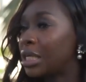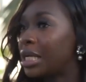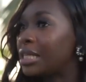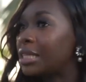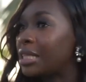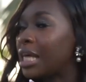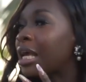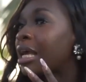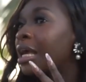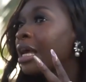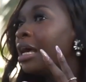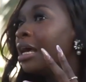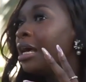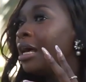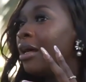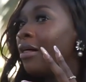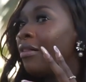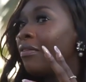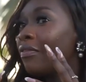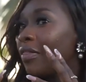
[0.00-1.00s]
And I think
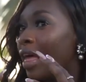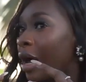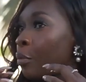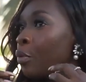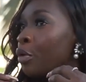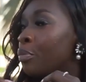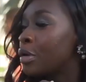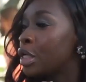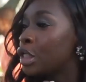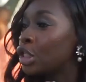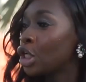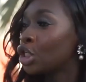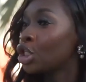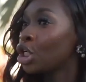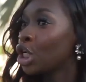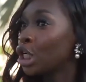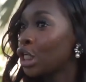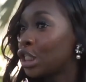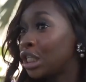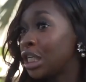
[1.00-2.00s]
that would be
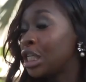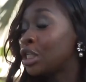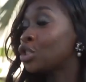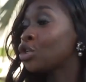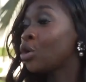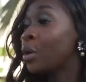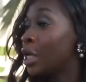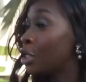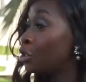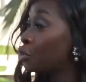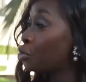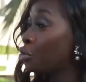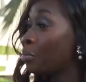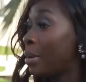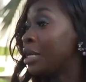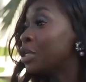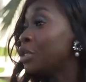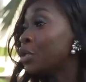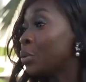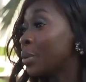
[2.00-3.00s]
because she's so
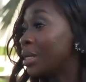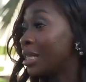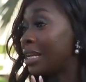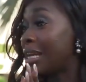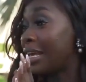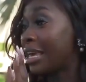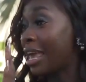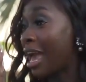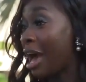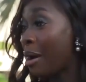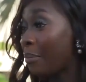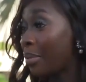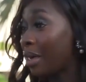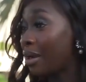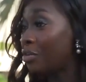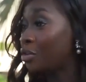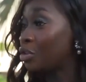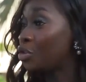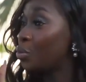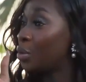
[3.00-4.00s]
instrumental within the
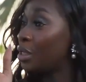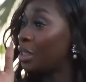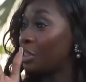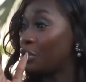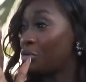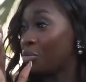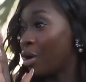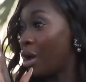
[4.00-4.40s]
Gambia and Swedish,